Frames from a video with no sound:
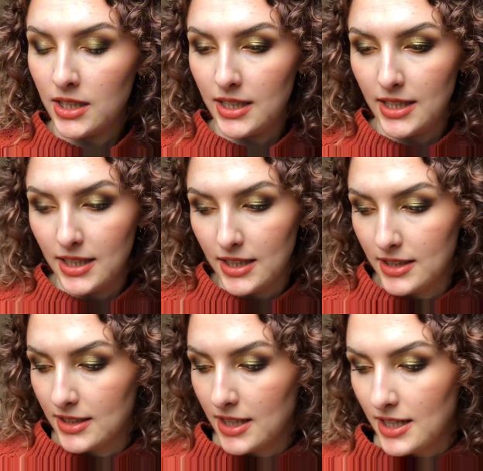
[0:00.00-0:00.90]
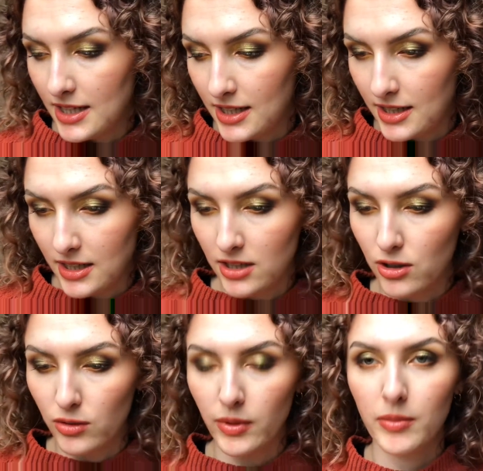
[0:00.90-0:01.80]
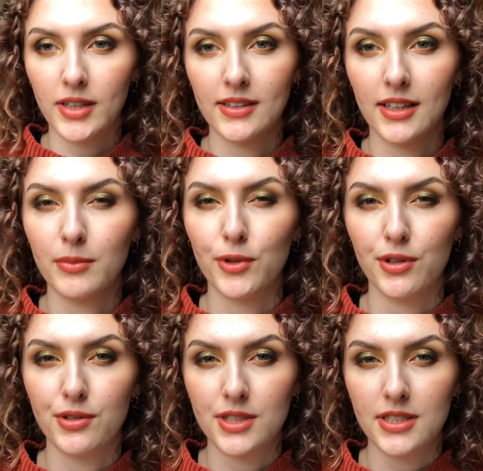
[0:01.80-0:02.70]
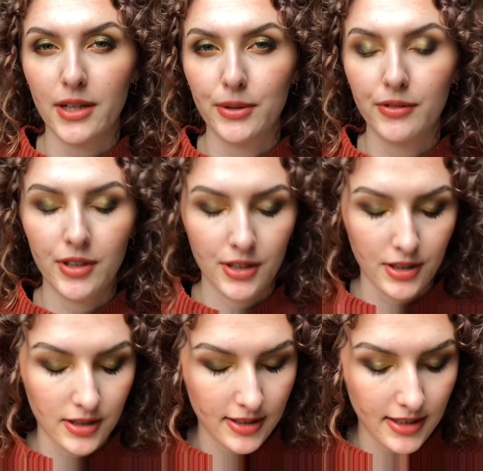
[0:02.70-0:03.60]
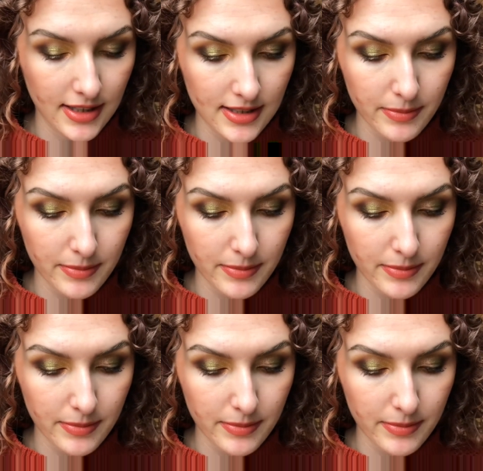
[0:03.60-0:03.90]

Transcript: and I hope I'm gonna get more uses out of her this